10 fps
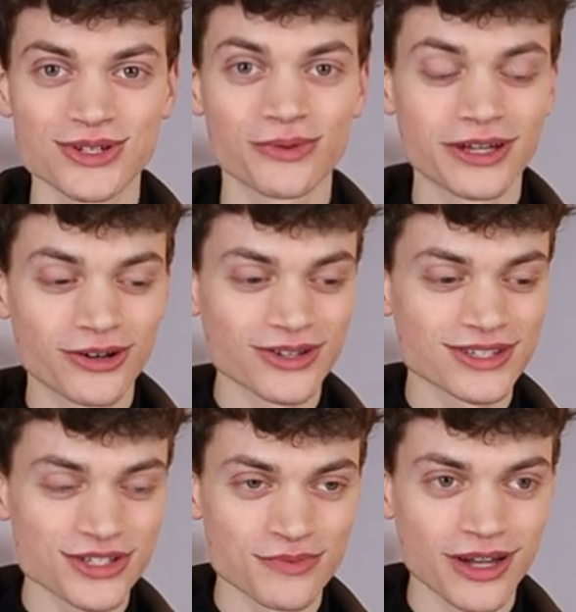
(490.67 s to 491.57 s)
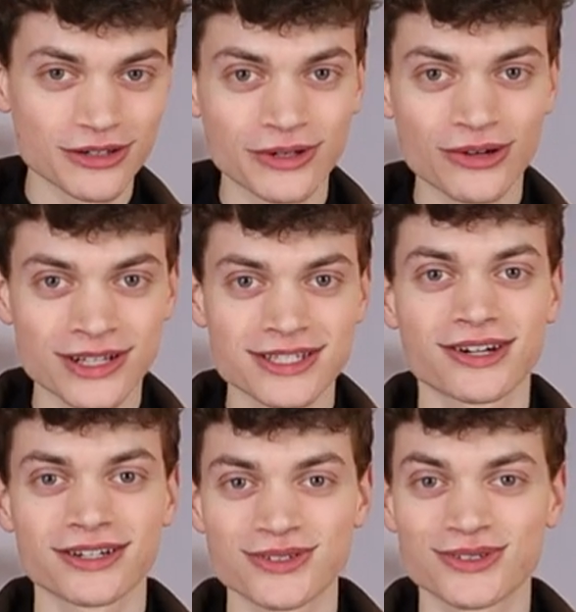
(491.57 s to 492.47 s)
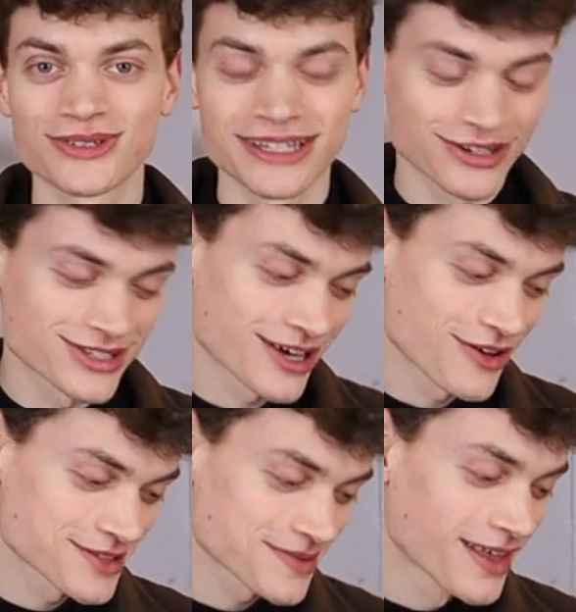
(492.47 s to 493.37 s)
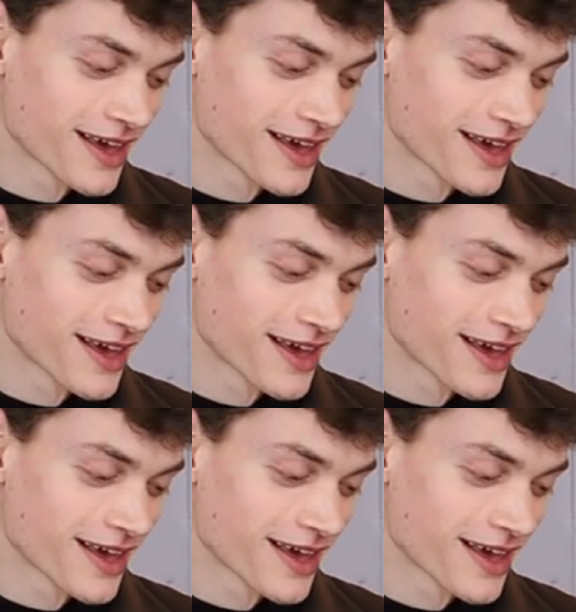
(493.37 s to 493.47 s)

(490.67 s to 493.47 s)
So we got the smaller wheel and started to do it ourselves.